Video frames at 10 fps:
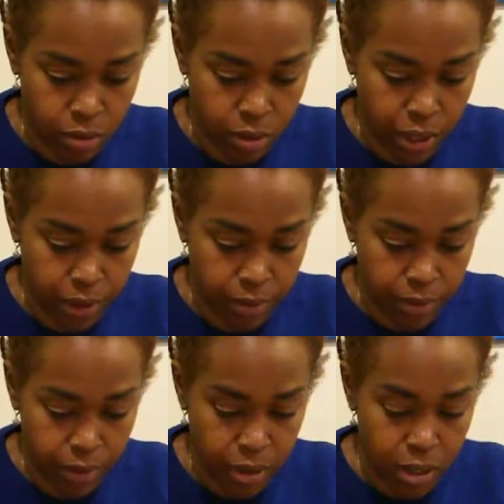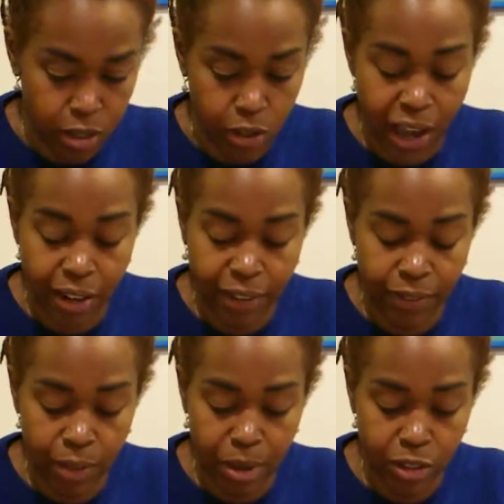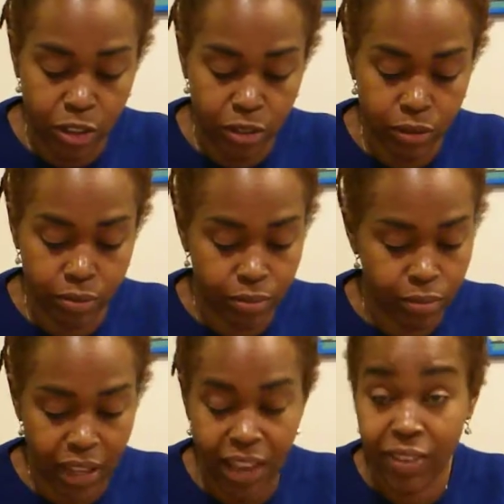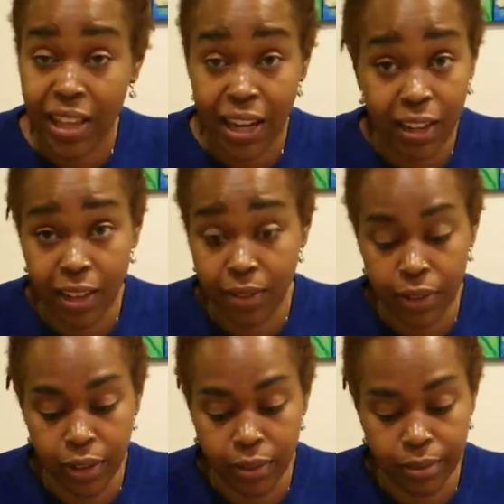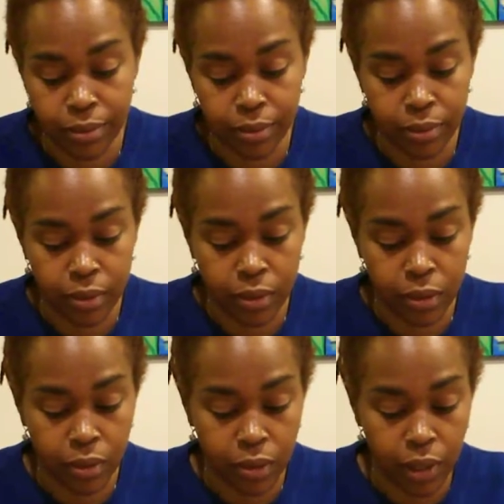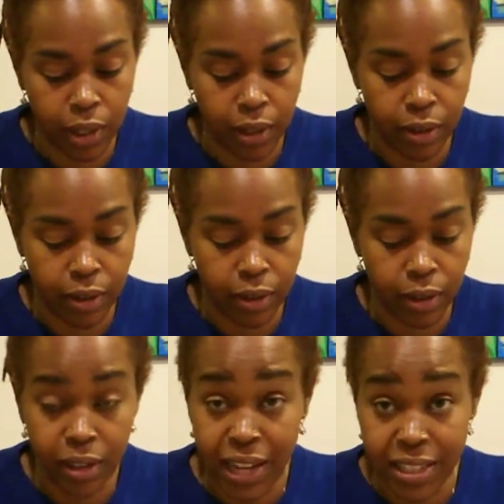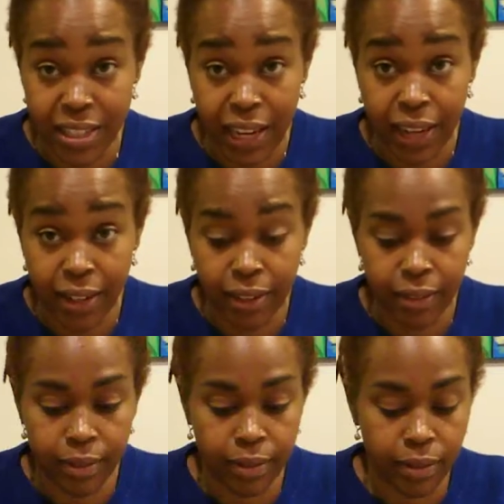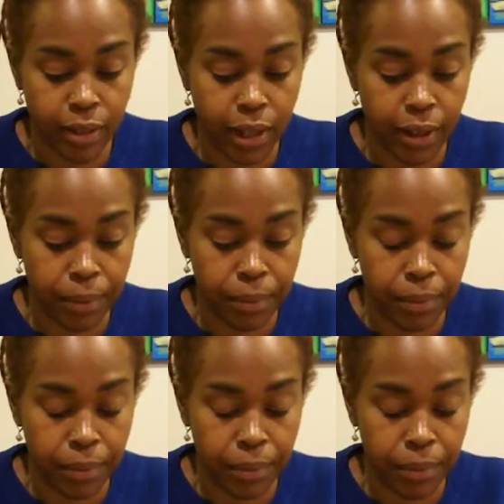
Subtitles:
Okay. So how they feel about you? They have a lot of love for you. Okay. They're not saying it. Okay.